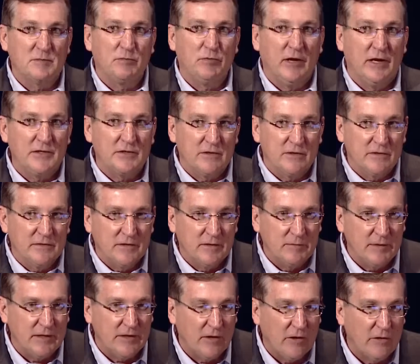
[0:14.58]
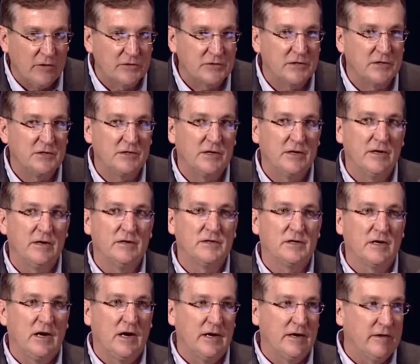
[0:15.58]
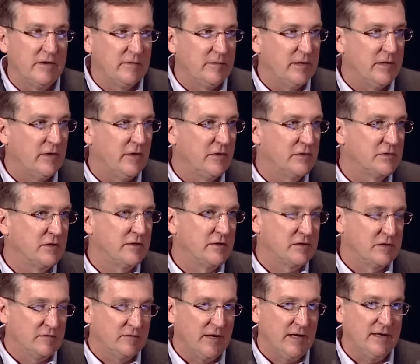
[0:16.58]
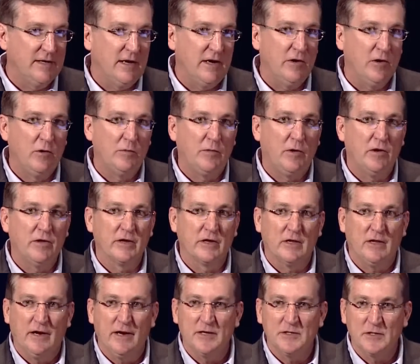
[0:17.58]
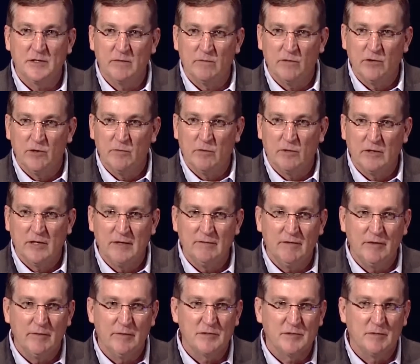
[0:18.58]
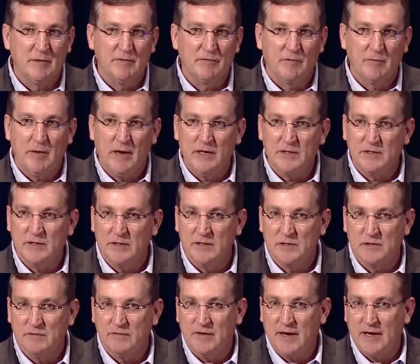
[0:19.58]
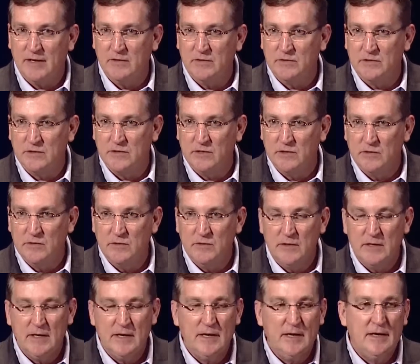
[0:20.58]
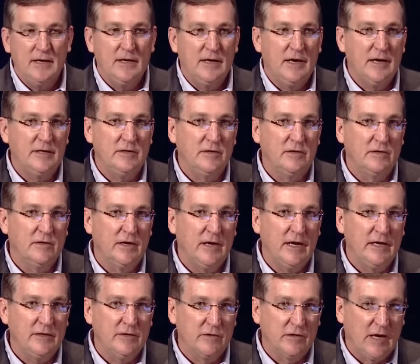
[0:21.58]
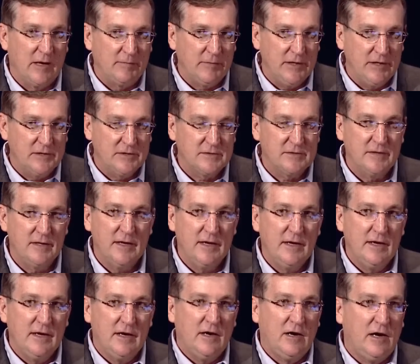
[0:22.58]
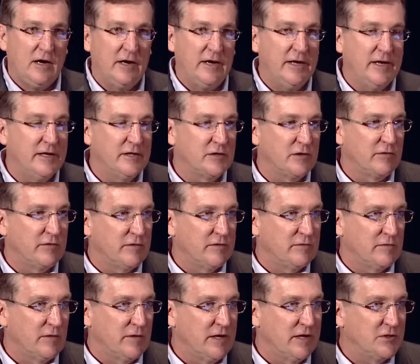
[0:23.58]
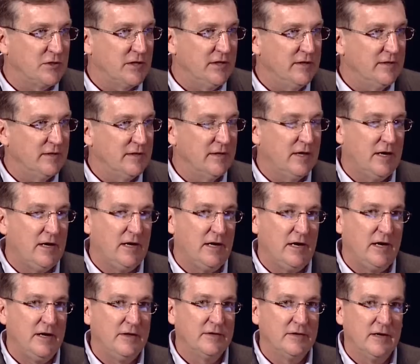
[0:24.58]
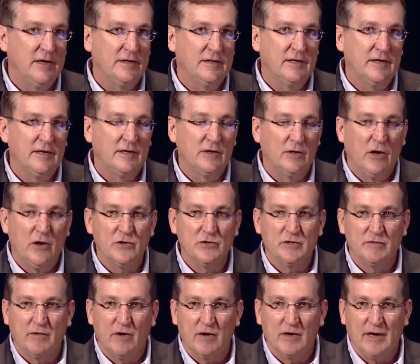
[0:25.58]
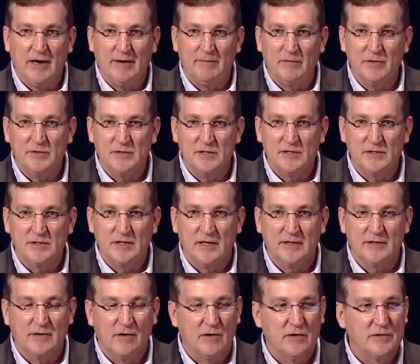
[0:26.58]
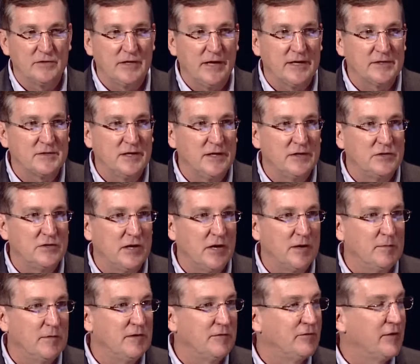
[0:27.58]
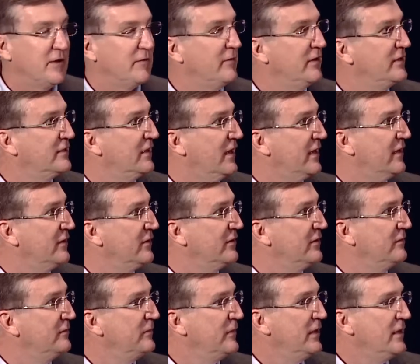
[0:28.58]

pleasure to be the host this year. It's an honor to be the host of this event. I hope all the clients in the room are leaving with some information that's of value to you and your companies. It is a tradition at the close of our conferences that our Taxand chairman, Frederick Donadieu,